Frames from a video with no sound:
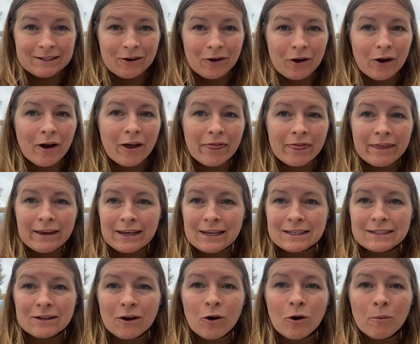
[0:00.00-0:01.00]
are,
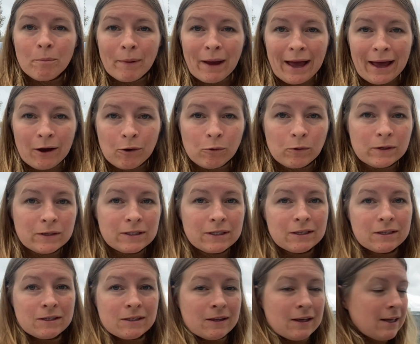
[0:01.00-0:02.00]
these are powers.
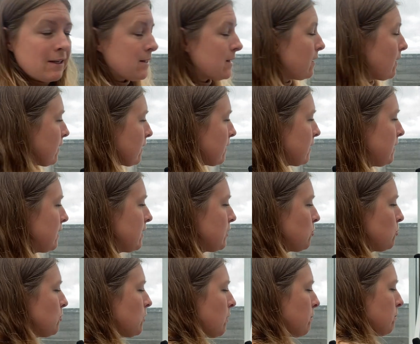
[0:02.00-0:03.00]
So these are like the
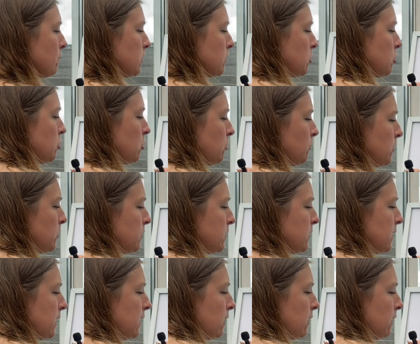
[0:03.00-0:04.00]
little numbers. You know when you
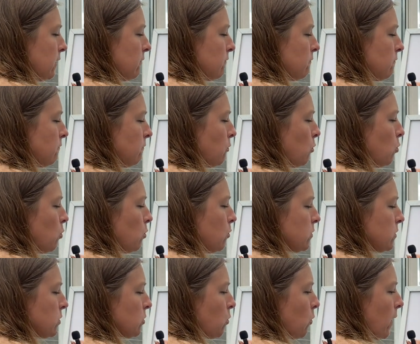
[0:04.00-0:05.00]
see like 4
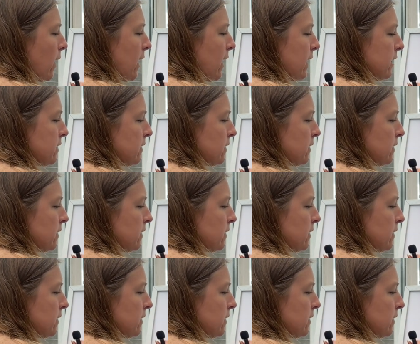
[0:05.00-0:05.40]
squared,